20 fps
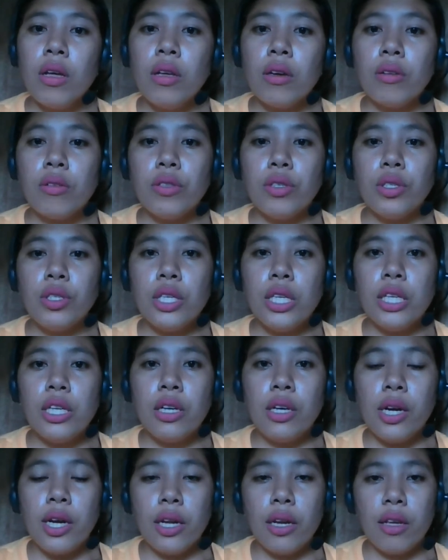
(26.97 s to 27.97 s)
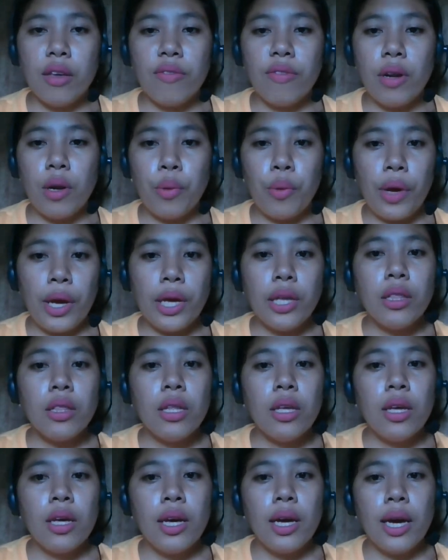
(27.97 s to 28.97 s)
consider and evaluate,
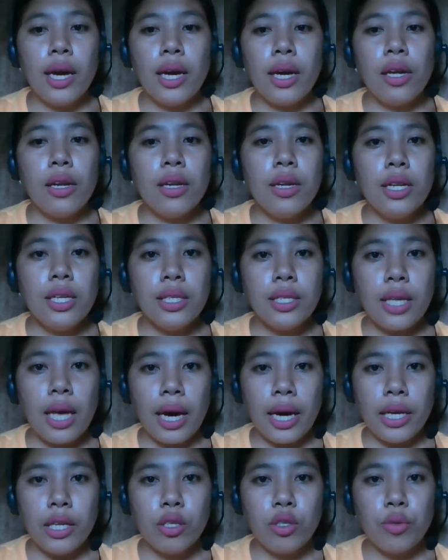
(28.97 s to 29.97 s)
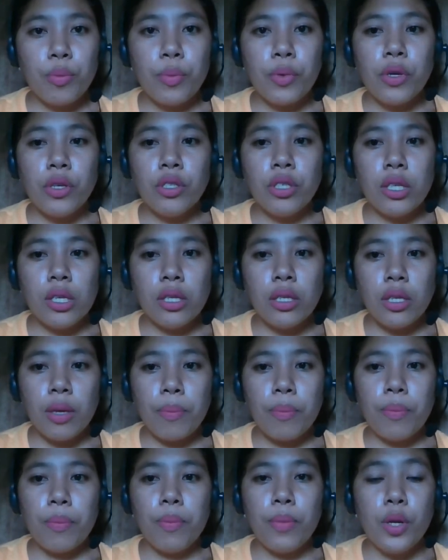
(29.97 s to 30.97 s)
and decide to purchase a
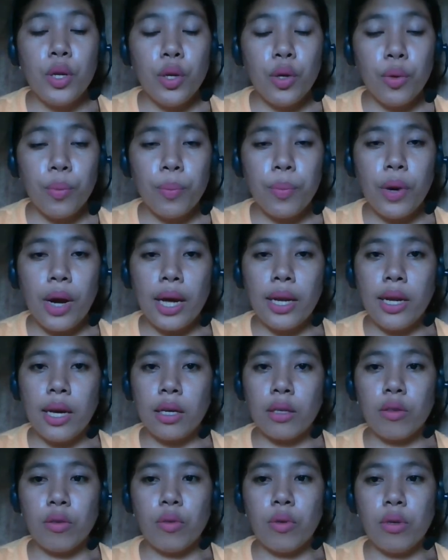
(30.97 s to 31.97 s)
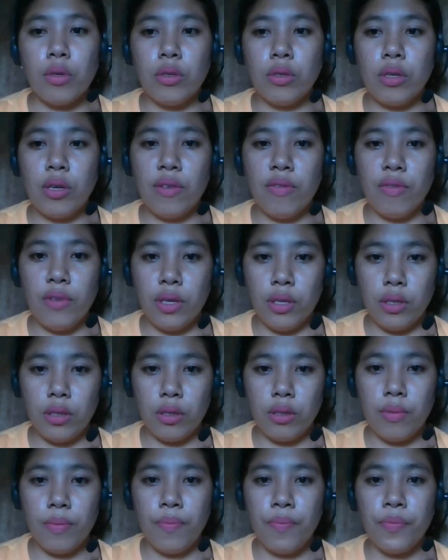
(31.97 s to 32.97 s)
new product or
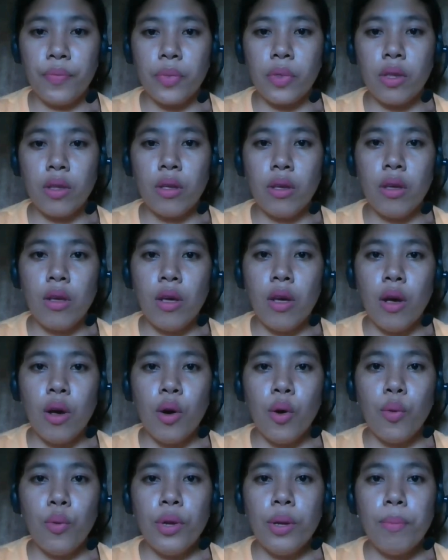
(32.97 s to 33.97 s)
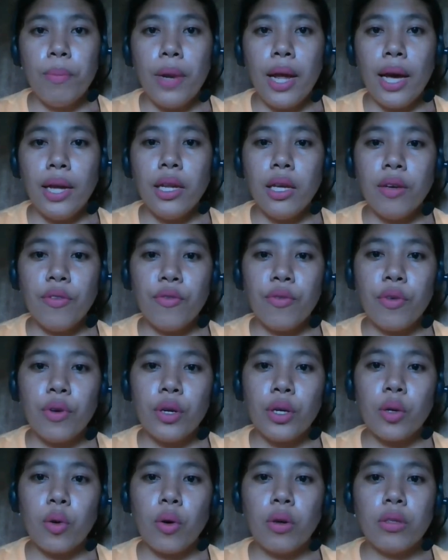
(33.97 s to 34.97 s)
service. When planning for
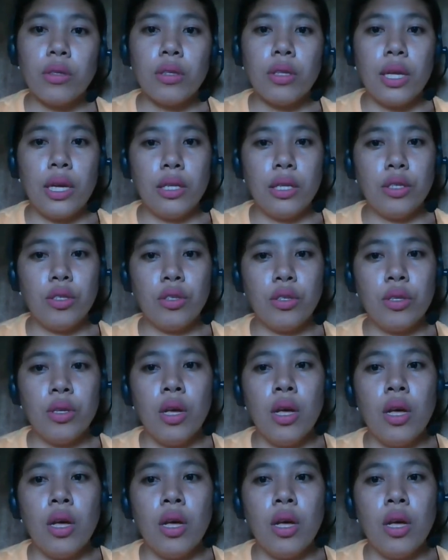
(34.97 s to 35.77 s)
contents